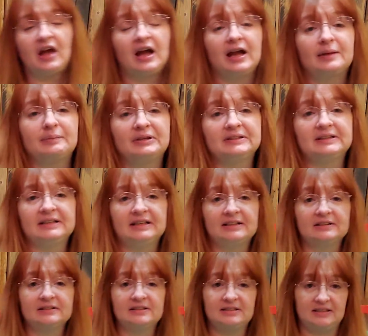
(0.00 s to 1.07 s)
I'm a
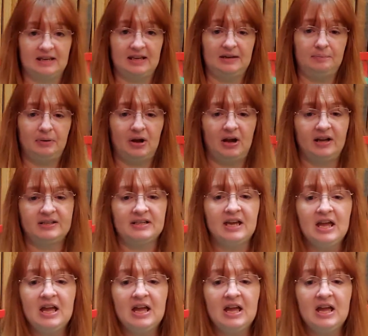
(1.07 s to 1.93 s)
Little Teapot.